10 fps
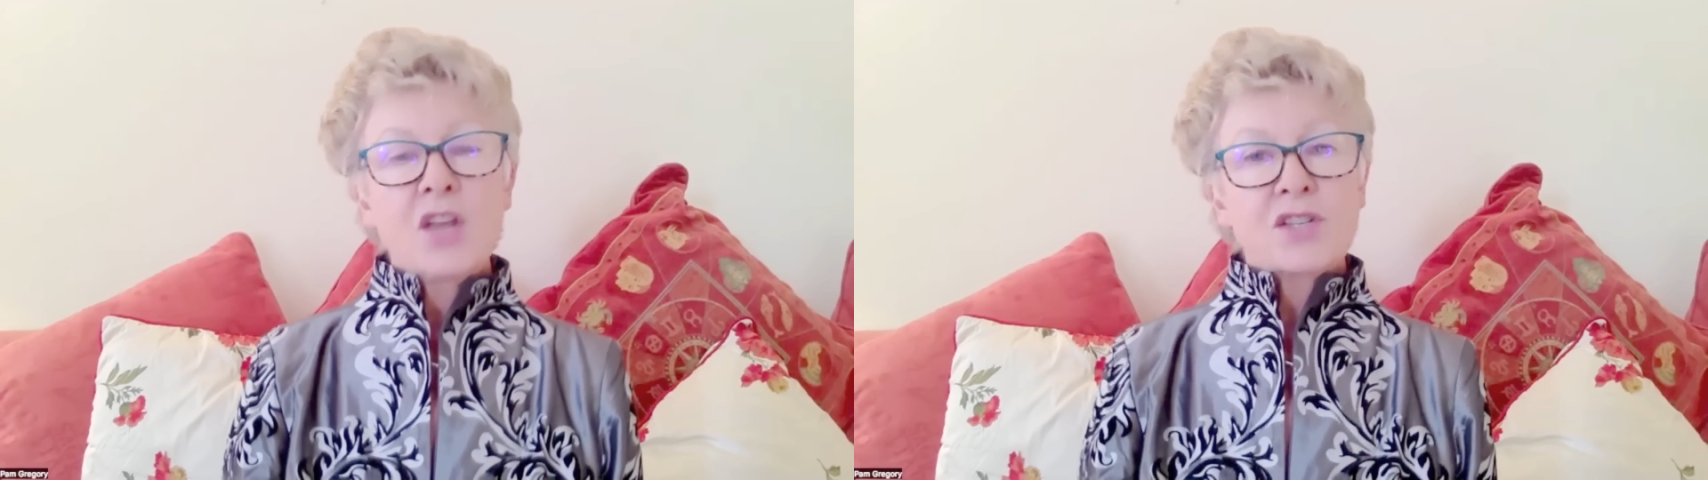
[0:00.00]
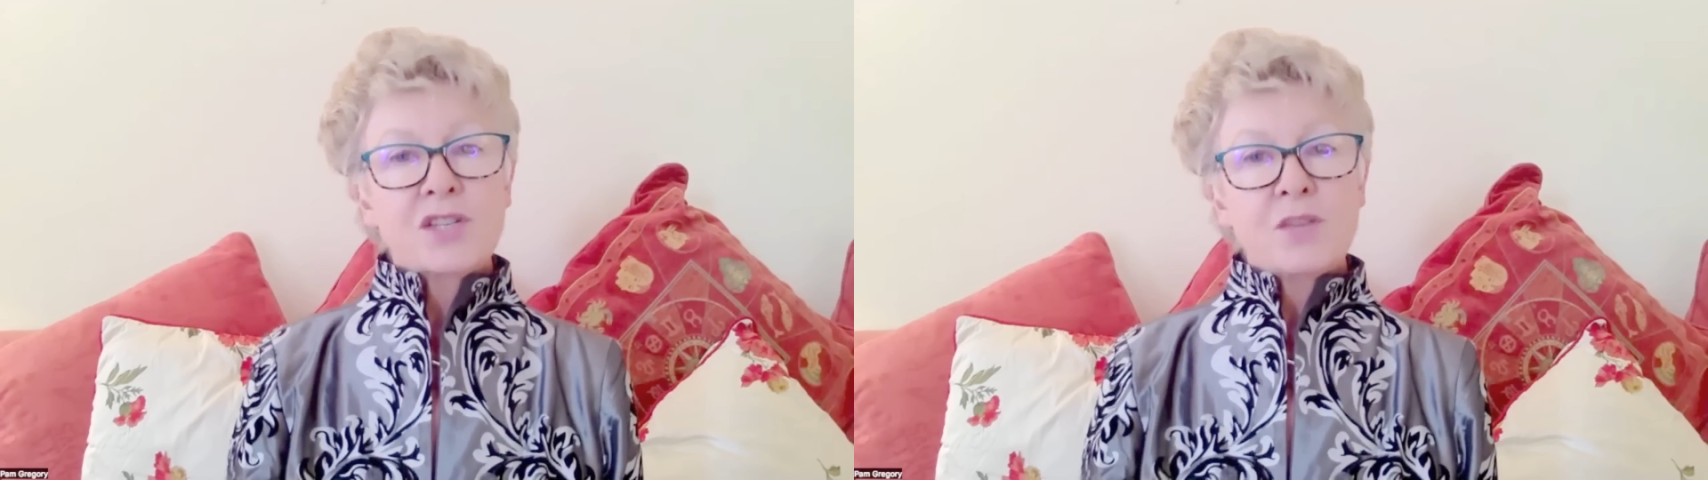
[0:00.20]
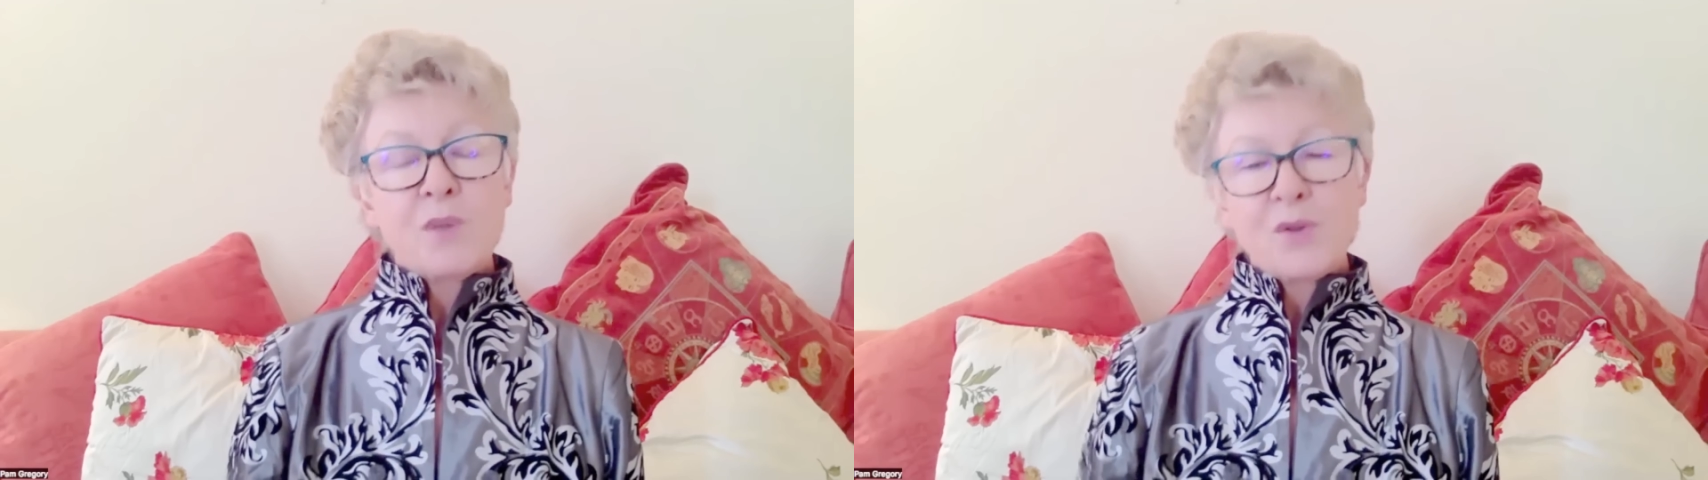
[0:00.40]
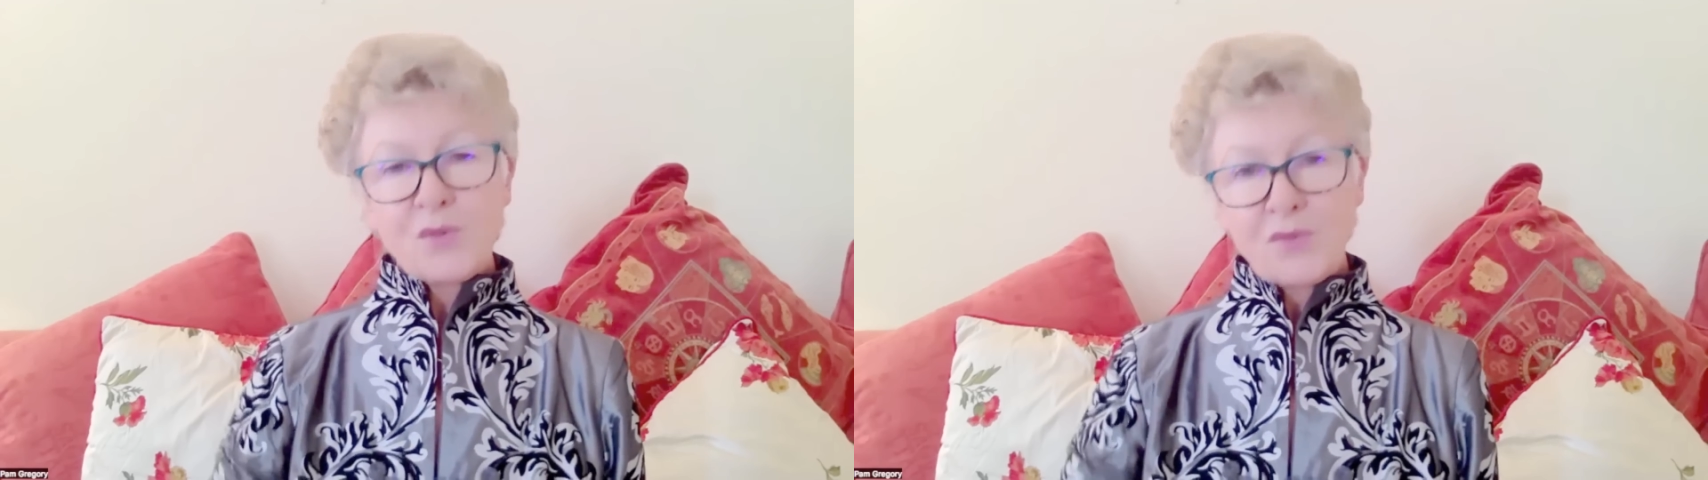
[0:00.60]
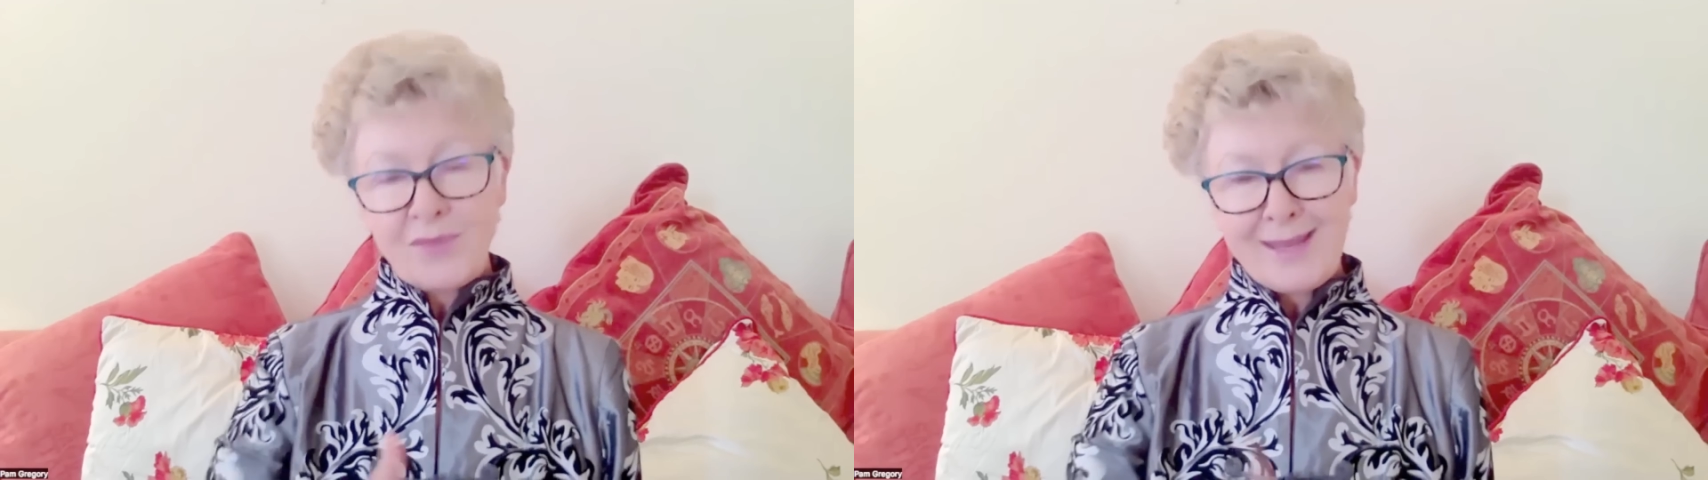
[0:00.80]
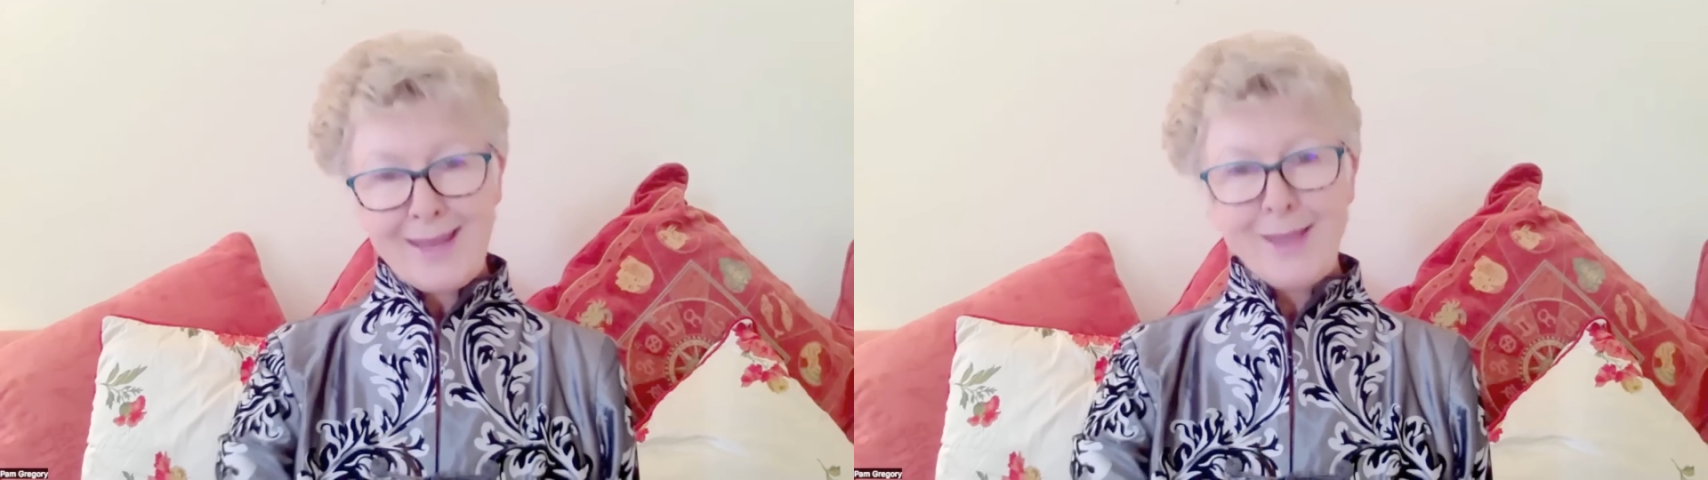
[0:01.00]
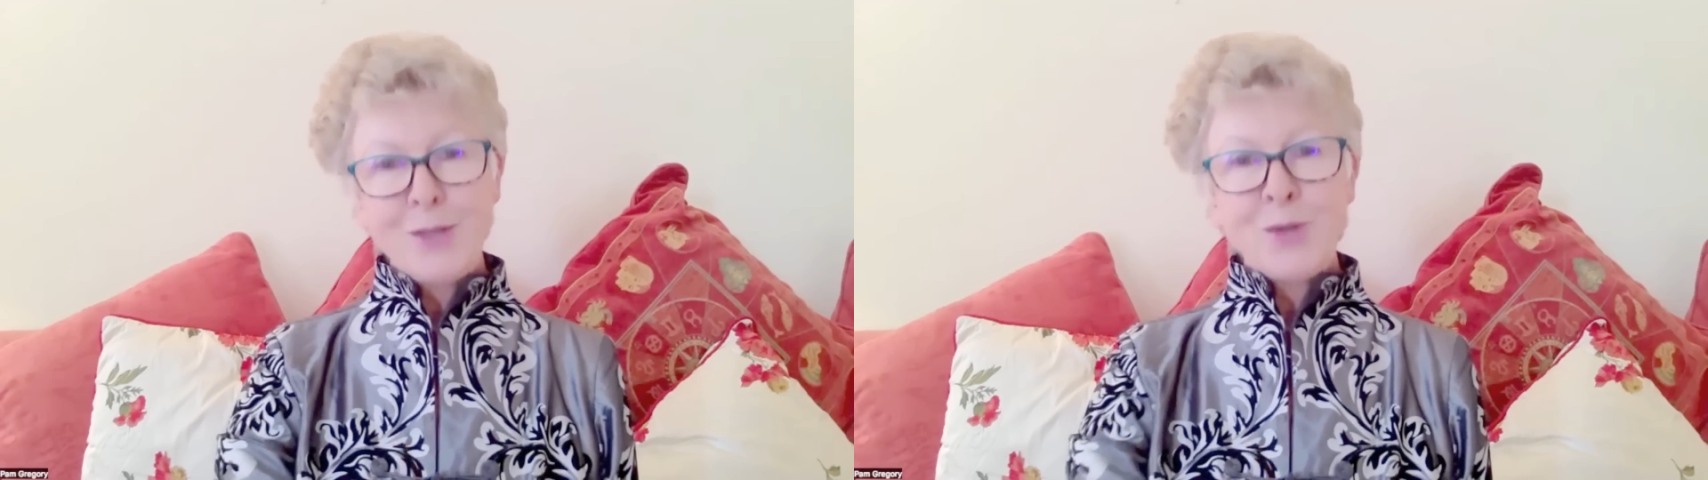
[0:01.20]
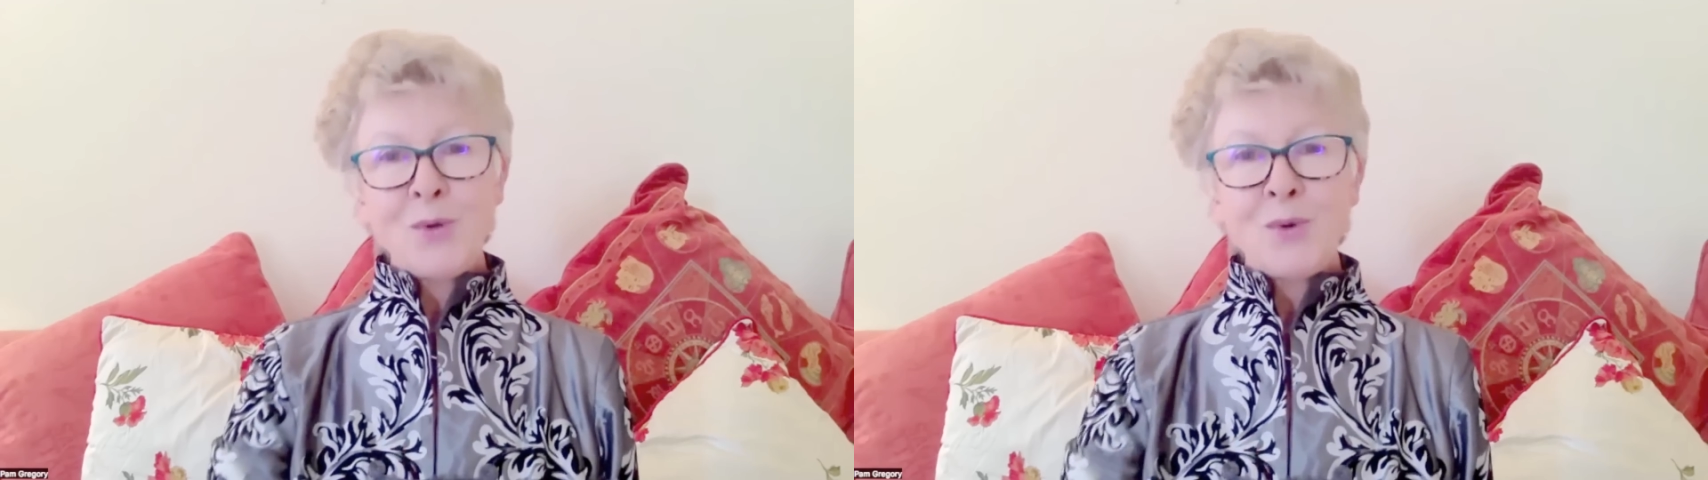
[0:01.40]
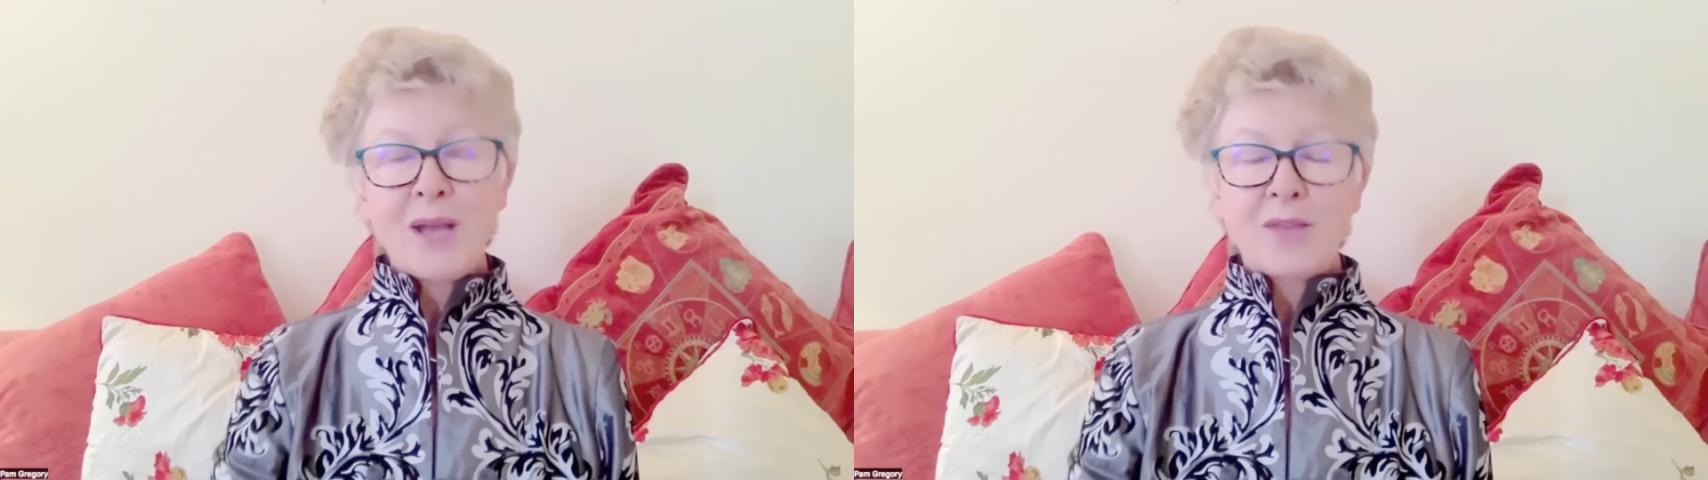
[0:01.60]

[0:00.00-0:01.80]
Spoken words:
So both the EU